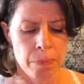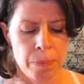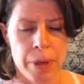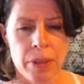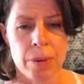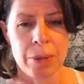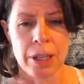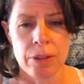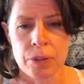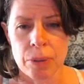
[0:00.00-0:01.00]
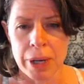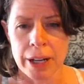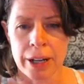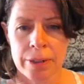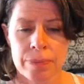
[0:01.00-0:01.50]
but they're meaningful
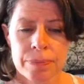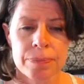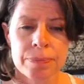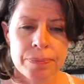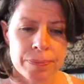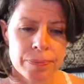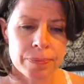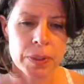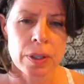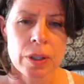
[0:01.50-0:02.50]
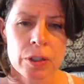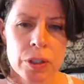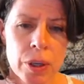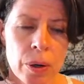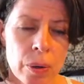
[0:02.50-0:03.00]
meta.
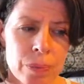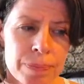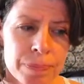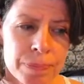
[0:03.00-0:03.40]
So